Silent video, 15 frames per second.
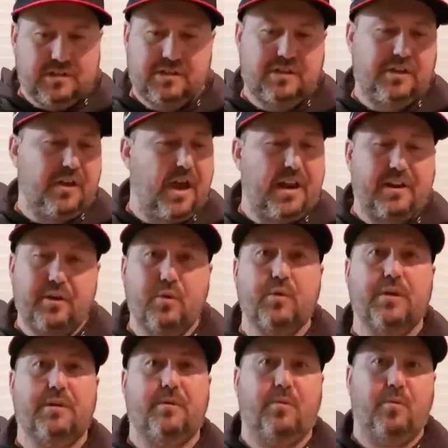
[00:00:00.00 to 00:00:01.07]
You got to do
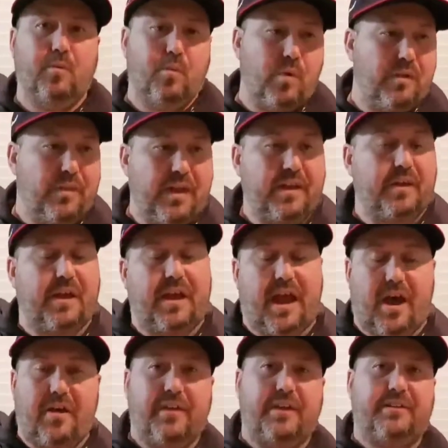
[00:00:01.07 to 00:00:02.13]
it
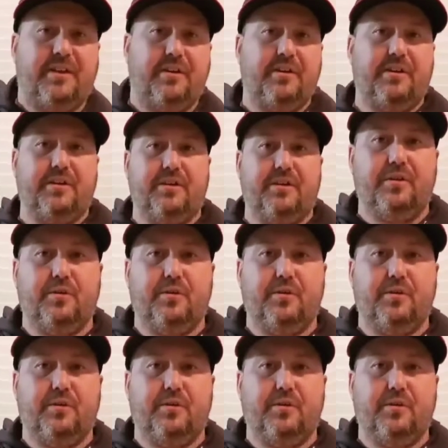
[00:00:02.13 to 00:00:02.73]
how they tell you to